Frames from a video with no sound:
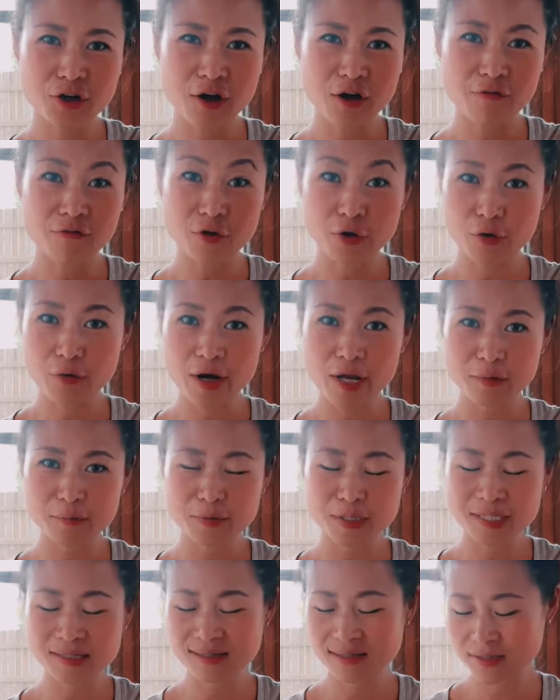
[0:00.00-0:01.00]
of grapes.
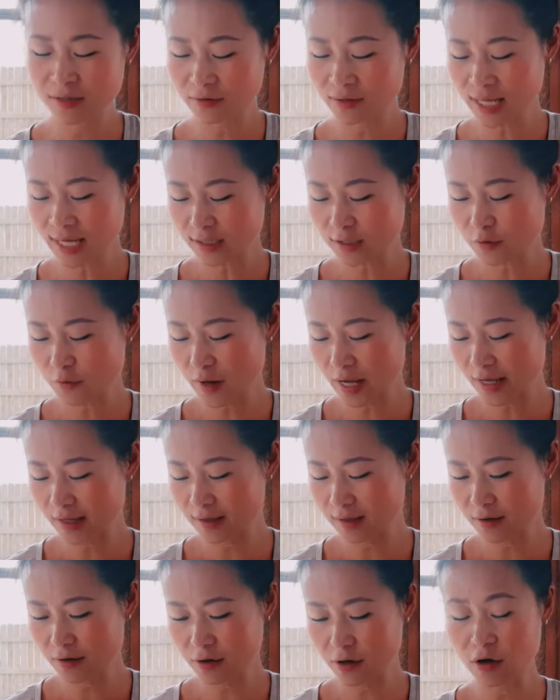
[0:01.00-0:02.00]
So that's why
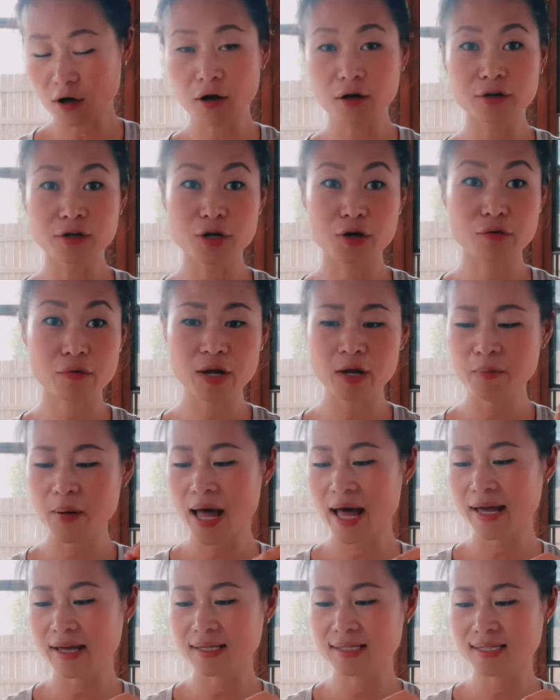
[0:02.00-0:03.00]
they are called grape
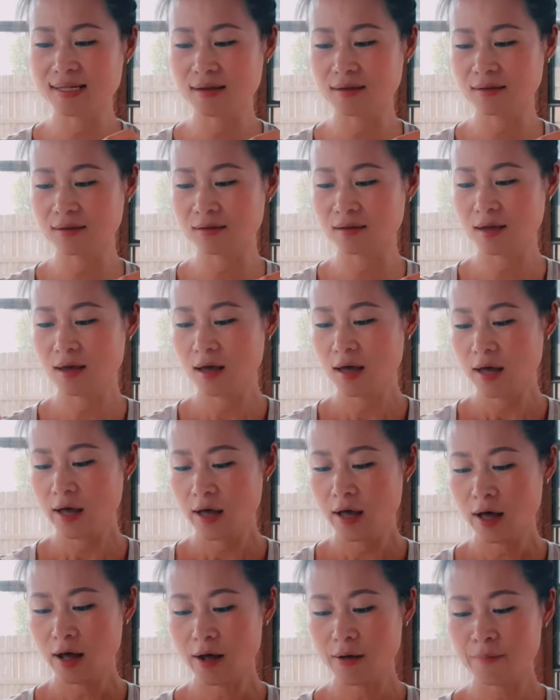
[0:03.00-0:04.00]
hyacinths.
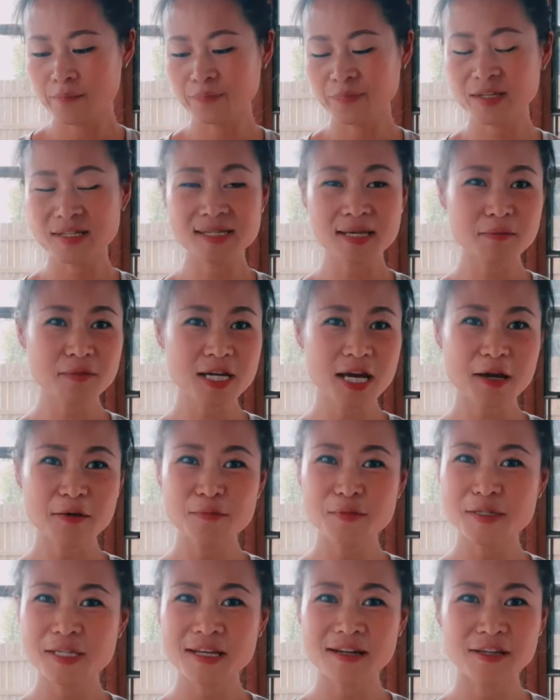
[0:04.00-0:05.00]

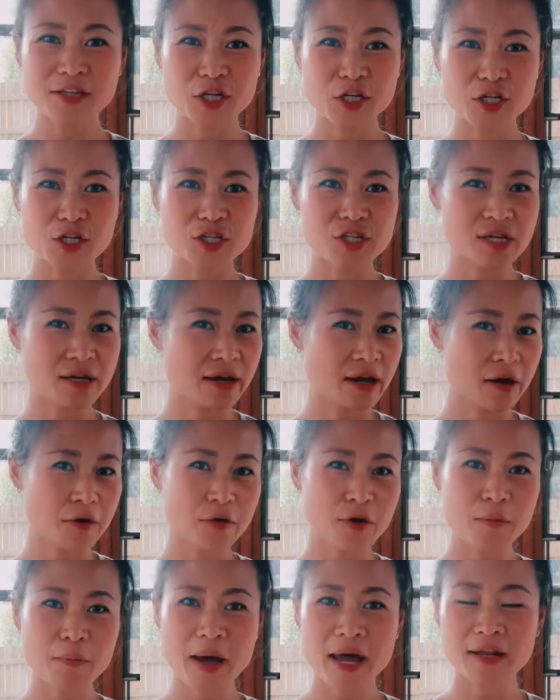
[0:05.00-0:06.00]
Sometimes and they just
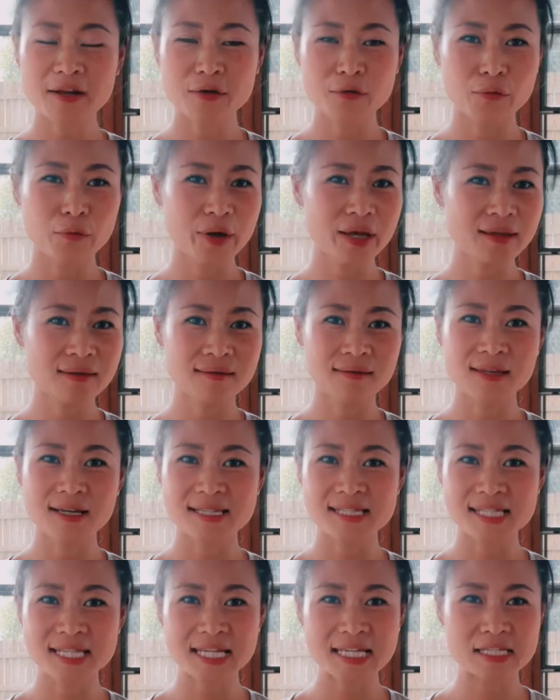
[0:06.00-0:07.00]
carried by the wind. The
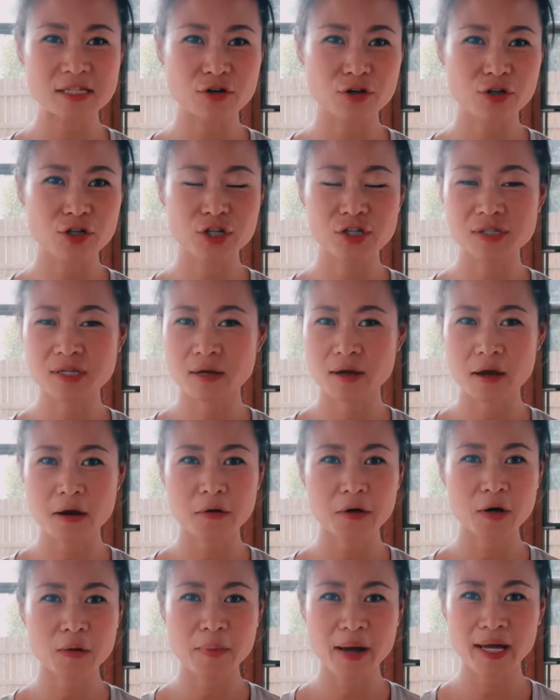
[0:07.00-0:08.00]
seeds are just
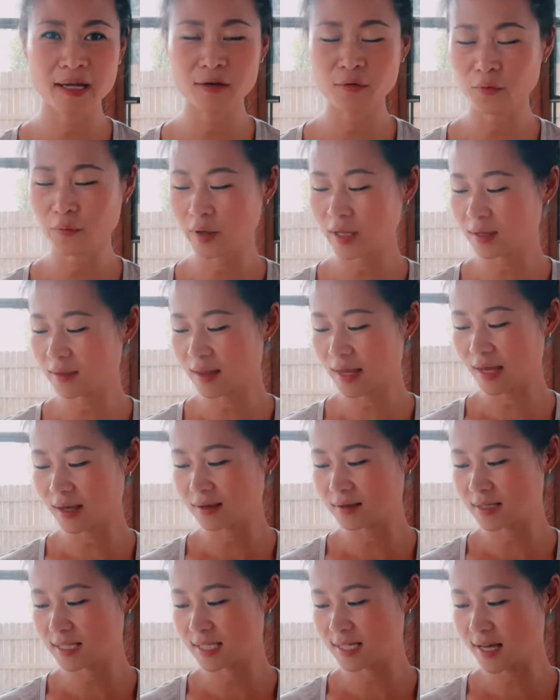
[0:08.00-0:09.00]
carried by the wind,
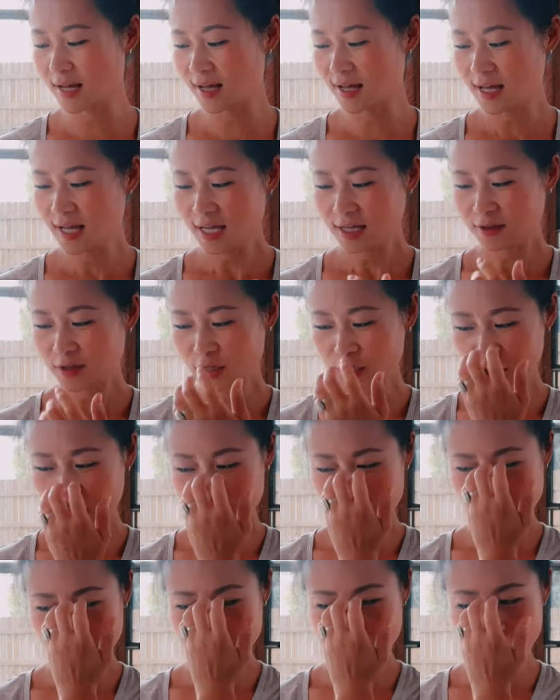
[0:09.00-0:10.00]
and they
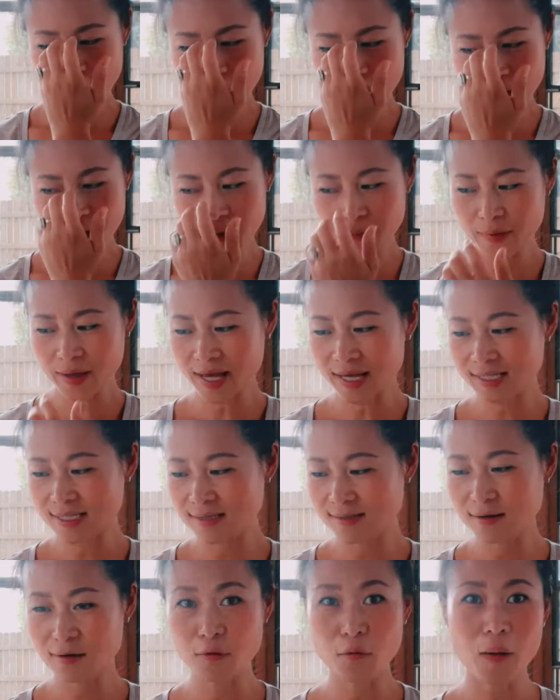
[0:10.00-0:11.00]
just pop up as
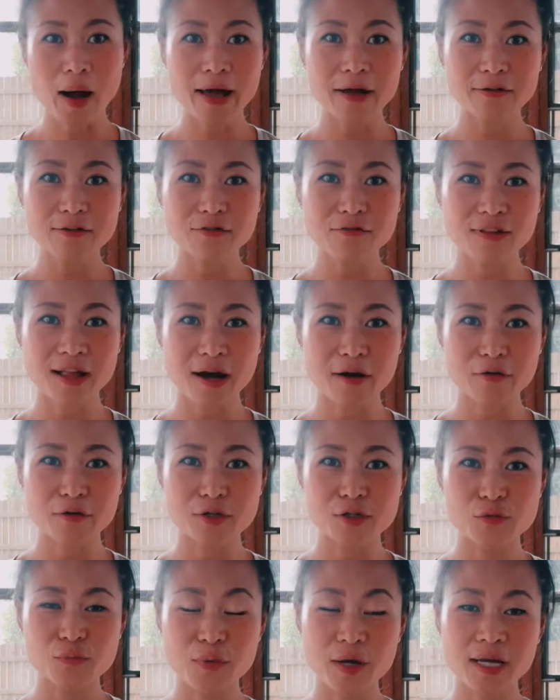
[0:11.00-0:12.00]

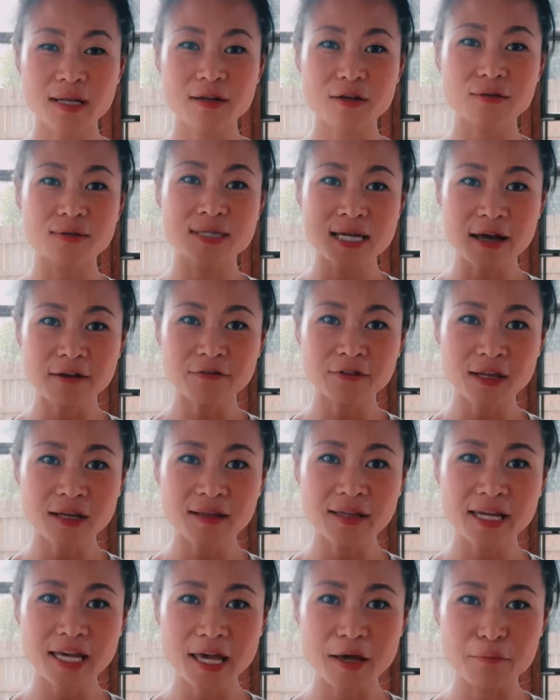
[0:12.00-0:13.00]
wildflowers. But you
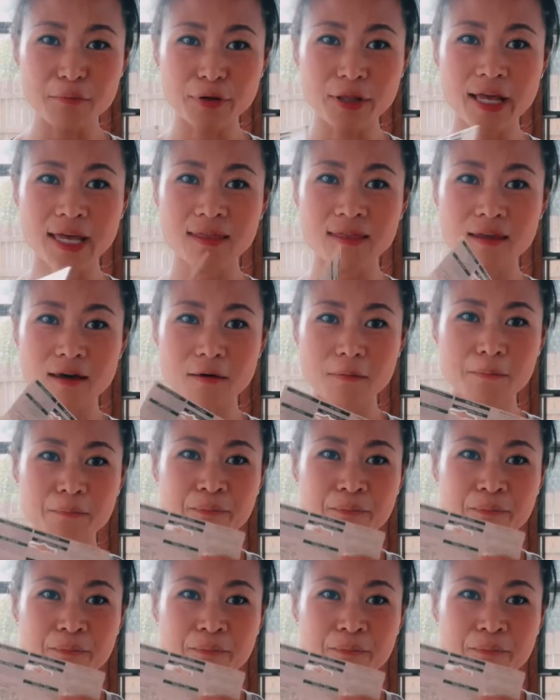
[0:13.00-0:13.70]
definitely can plant them.